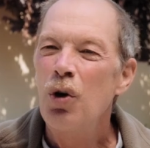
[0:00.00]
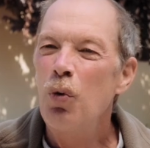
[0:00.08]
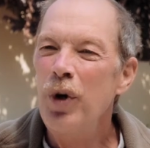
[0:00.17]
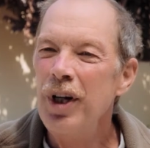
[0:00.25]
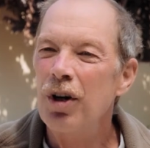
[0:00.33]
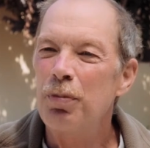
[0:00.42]

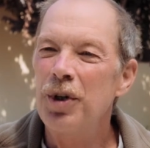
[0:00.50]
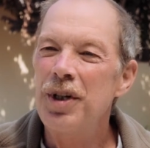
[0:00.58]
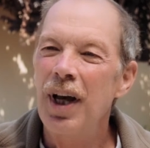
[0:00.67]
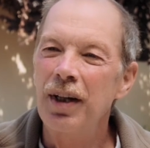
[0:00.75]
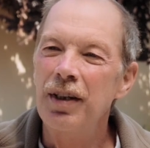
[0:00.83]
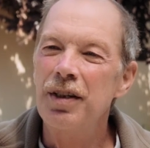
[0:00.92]
We are
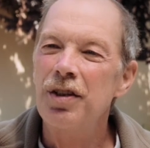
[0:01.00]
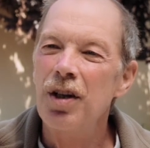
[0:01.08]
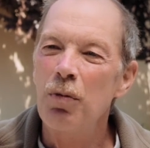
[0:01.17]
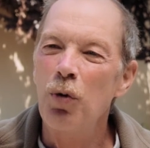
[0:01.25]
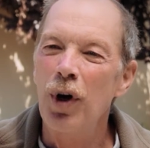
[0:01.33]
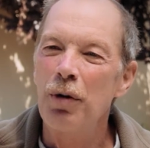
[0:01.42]
protected
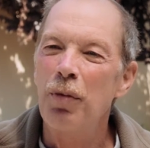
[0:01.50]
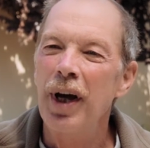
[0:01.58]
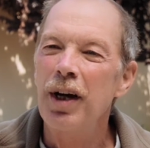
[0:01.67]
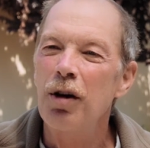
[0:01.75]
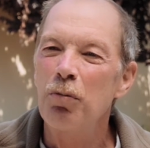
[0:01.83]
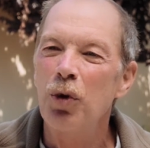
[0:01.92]
somewhat by
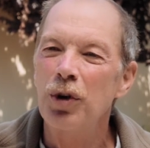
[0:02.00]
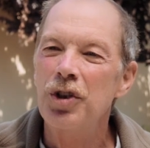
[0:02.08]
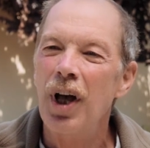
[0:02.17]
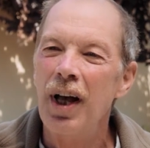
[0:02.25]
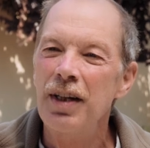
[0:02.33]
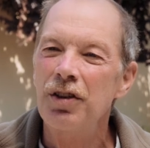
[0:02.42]
Humboldt's
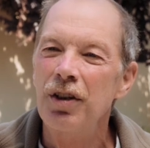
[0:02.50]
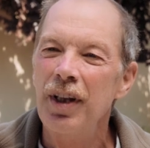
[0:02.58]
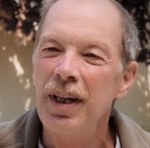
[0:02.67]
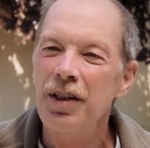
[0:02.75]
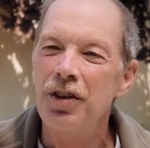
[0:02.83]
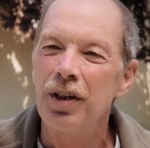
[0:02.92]

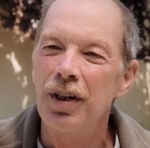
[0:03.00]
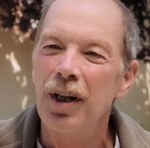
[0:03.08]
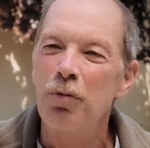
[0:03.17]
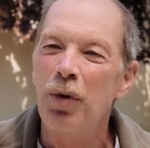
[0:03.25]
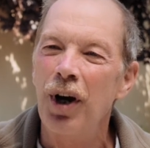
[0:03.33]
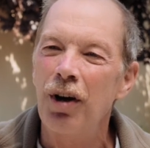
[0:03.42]
isolation
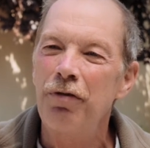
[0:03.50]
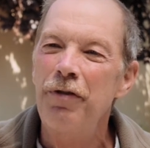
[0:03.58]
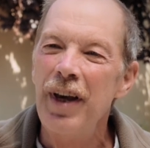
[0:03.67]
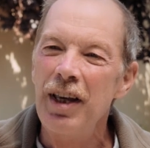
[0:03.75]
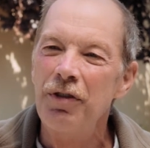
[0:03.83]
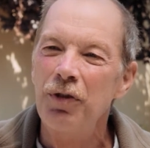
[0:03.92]
and by our
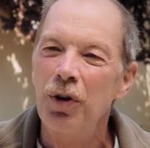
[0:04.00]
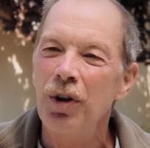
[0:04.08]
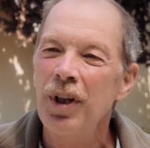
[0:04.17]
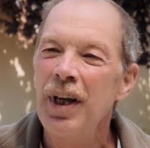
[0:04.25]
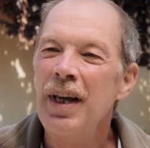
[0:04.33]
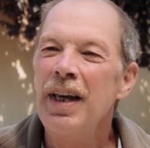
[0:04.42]
faithful,
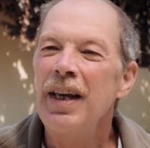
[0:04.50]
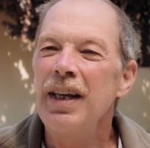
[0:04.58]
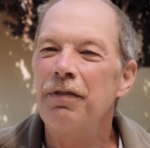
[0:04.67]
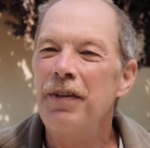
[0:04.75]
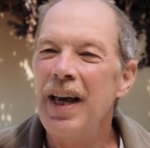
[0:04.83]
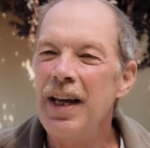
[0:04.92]

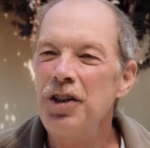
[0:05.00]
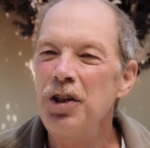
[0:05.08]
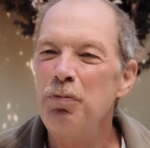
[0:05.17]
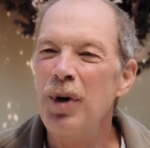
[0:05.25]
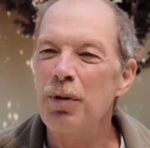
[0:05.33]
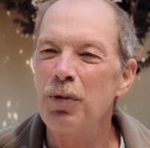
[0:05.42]
if
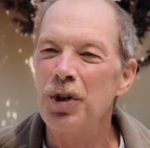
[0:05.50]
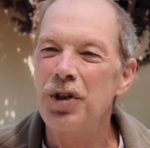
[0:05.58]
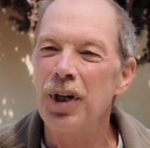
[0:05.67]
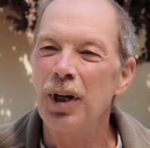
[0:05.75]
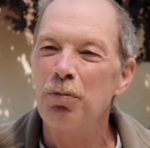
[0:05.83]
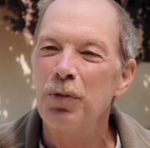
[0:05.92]
aging,
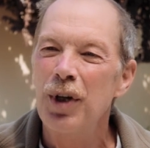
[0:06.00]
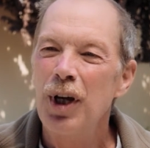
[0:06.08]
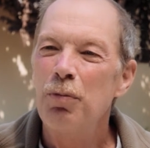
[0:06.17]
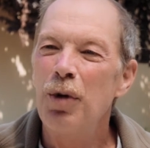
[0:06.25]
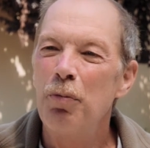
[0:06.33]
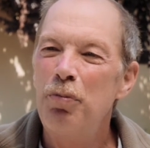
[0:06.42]
membership,
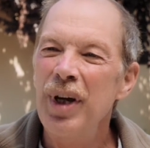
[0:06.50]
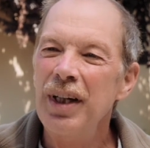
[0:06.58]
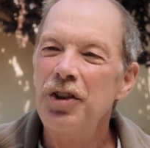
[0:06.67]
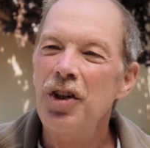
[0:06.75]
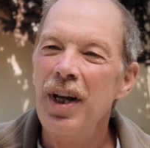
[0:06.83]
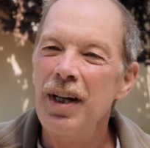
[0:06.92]
but big
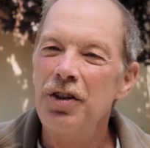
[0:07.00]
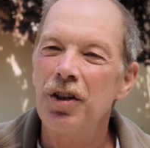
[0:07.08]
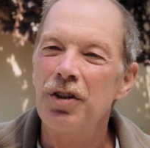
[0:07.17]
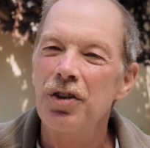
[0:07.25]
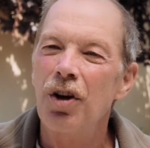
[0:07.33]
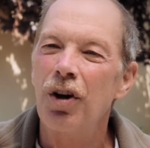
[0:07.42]

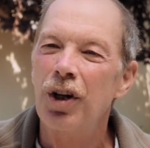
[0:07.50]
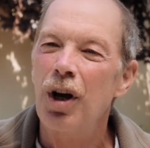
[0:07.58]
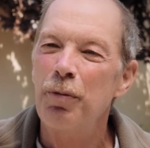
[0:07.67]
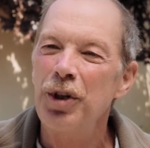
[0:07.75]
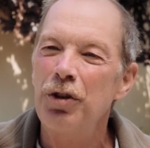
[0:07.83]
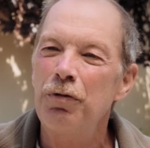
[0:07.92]
changes are
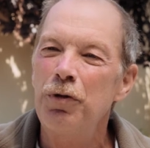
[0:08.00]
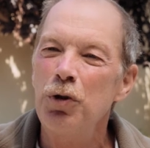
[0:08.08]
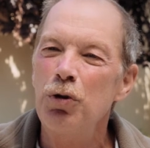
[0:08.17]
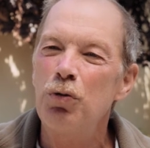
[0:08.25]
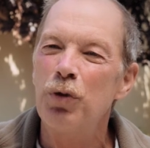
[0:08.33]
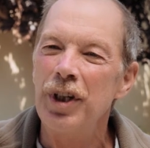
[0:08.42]
coming to
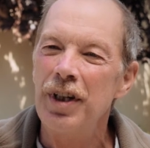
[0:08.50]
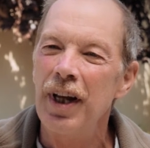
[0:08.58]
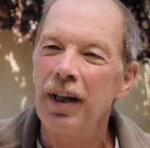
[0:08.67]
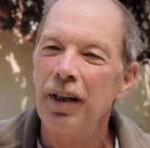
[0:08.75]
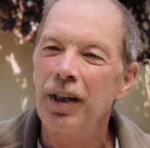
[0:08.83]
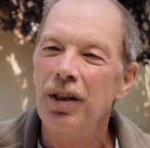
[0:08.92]
food
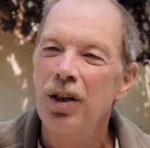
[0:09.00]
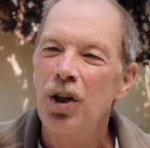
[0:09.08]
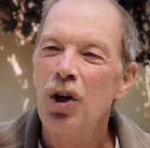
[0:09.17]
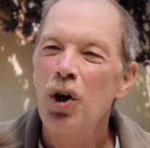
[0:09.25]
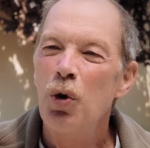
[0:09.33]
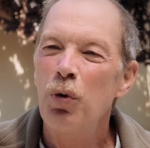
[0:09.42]
retailing.
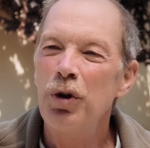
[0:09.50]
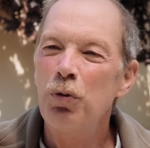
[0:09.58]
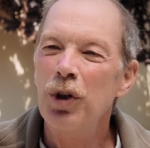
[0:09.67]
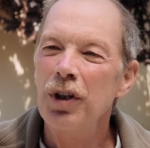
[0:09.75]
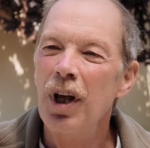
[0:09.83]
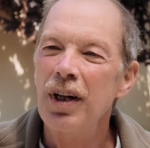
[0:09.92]
We
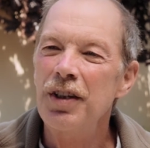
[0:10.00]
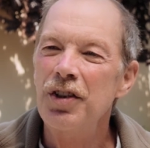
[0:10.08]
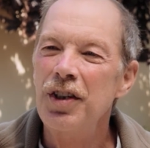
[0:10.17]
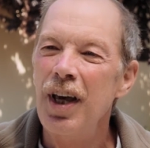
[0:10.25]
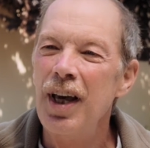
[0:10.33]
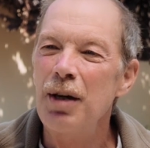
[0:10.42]
will not
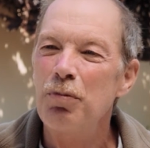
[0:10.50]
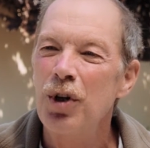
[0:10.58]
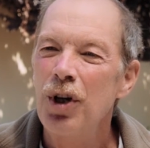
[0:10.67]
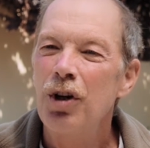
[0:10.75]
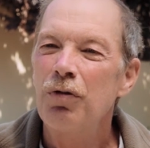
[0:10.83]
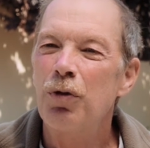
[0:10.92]
escape
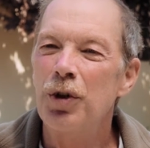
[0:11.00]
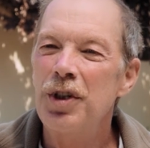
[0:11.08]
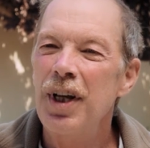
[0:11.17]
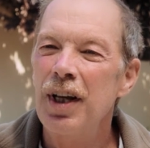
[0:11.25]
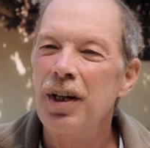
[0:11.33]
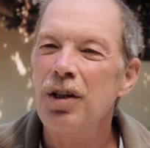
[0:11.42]
for
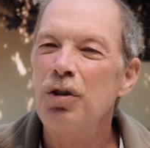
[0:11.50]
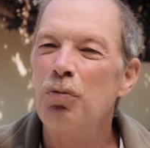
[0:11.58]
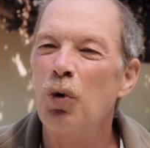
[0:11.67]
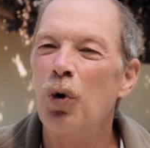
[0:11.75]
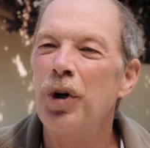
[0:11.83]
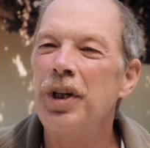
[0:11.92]
10
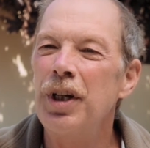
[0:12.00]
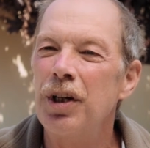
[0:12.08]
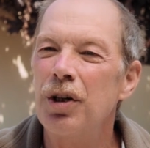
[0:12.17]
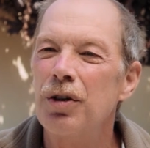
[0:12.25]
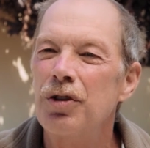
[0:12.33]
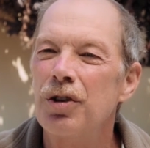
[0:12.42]
more
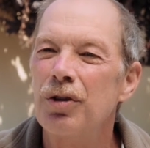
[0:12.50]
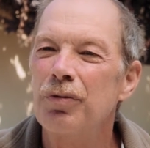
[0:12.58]
years.